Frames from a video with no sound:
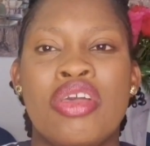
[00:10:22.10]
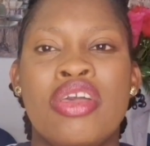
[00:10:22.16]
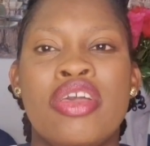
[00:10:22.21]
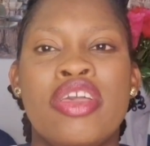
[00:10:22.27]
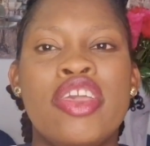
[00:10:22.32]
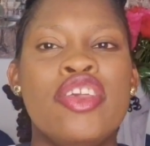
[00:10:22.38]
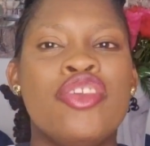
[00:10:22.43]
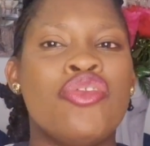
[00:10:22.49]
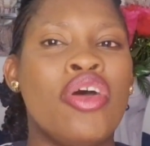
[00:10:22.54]

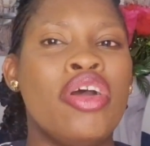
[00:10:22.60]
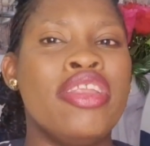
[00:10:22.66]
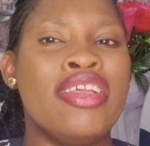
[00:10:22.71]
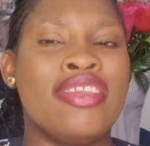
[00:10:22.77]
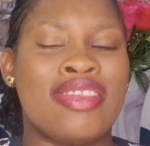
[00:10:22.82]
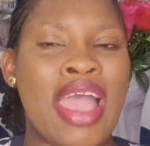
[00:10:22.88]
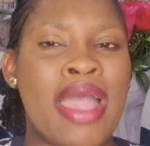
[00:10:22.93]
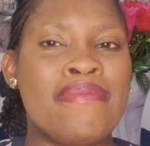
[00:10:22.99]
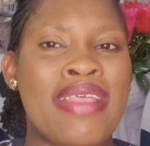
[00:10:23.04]
he's not
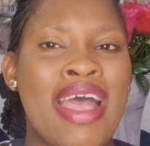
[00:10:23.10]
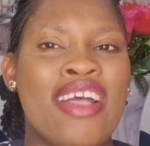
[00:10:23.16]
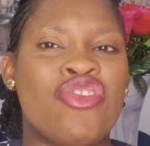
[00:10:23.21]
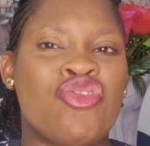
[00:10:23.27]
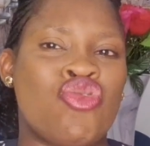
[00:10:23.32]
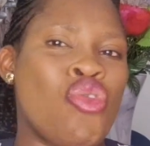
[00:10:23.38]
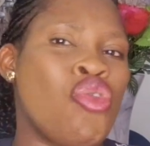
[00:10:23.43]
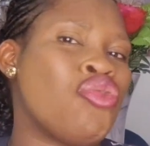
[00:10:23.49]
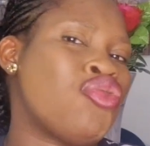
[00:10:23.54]
the type
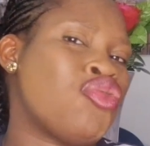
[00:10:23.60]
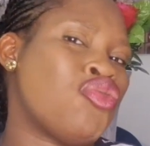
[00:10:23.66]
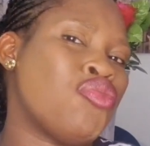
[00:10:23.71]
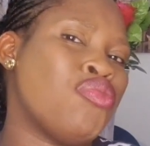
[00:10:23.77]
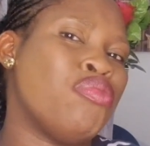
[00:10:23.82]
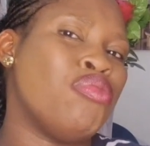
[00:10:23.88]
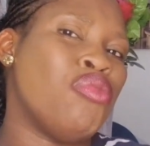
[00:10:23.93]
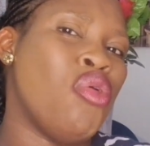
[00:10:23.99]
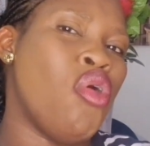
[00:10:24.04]
that
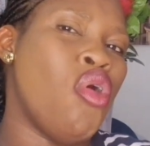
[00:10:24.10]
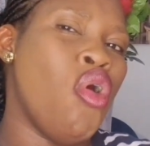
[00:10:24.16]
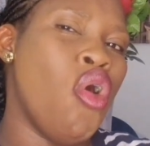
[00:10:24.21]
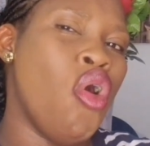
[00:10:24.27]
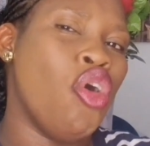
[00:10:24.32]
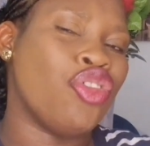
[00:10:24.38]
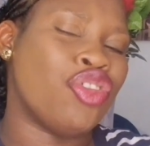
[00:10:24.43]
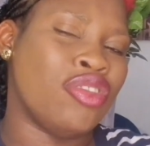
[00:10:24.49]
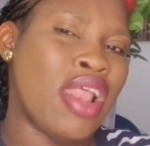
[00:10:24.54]
talks
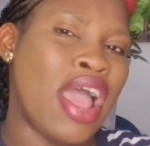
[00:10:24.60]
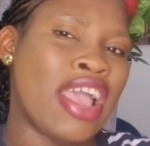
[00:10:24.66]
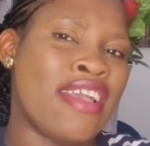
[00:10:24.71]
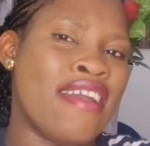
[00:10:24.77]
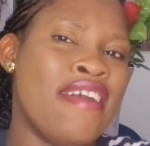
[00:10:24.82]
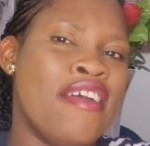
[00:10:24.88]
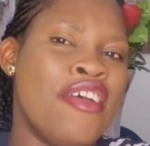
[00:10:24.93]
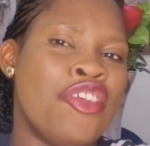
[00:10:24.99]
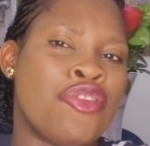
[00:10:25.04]
much,
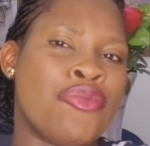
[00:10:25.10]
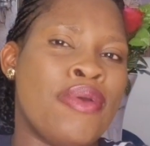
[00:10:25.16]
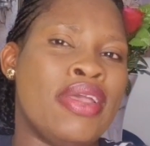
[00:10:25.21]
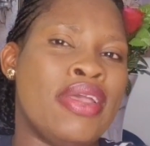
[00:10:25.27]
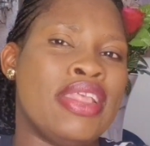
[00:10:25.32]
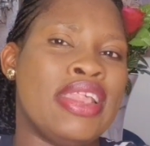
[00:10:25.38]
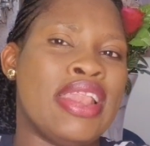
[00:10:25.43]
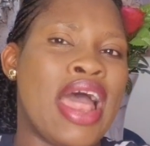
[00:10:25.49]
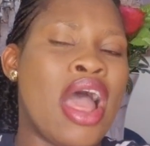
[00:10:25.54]
like
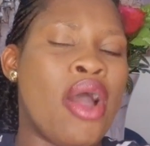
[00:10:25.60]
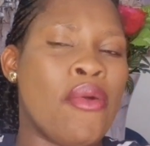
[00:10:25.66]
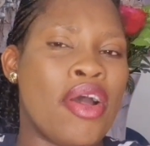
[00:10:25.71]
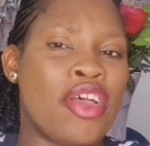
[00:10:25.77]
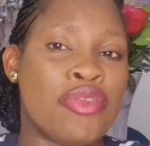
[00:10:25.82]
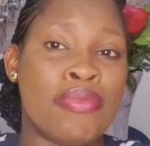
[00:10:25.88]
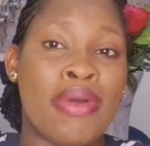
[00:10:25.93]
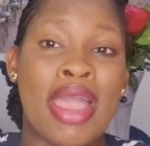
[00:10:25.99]
spending hours.